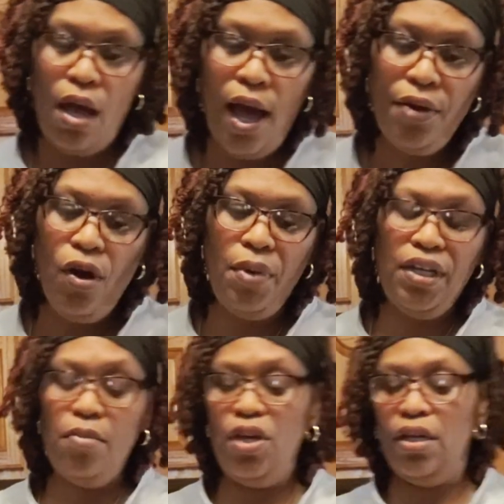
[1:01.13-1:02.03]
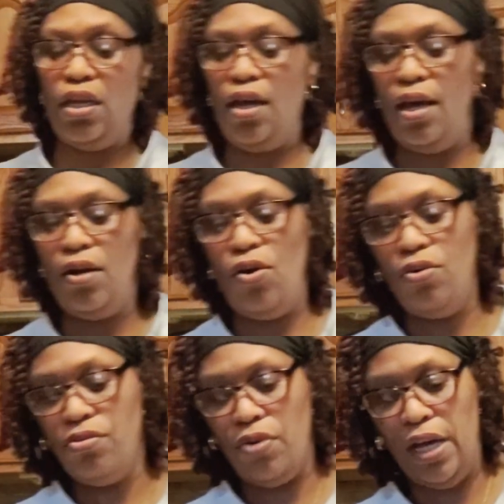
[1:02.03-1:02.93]
I normally give me a can
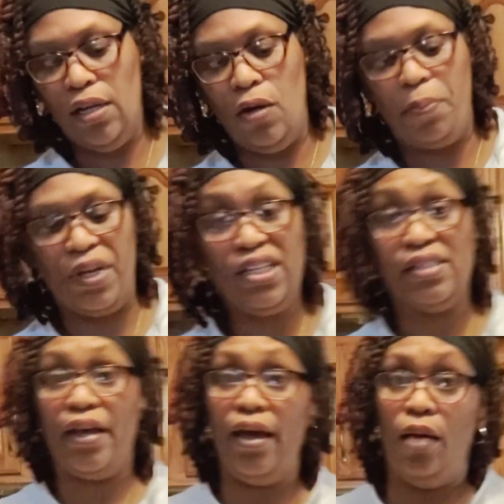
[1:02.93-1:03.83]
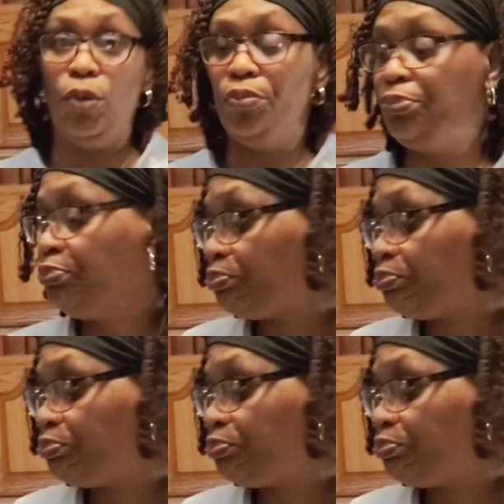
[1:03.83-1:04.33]
of regular pink salmon.